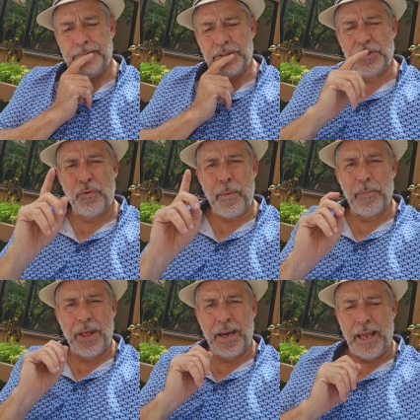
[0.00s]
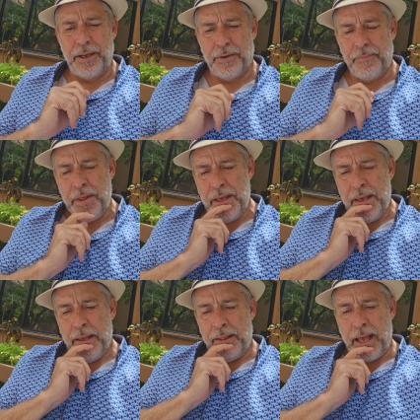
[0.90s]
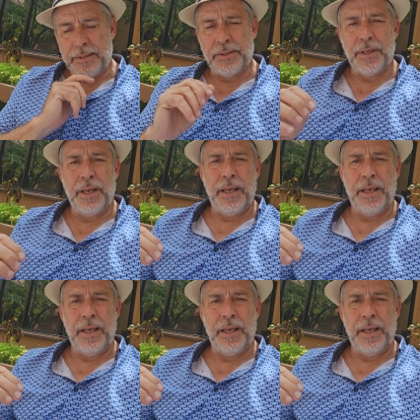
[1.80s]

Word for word: just remember that angle that's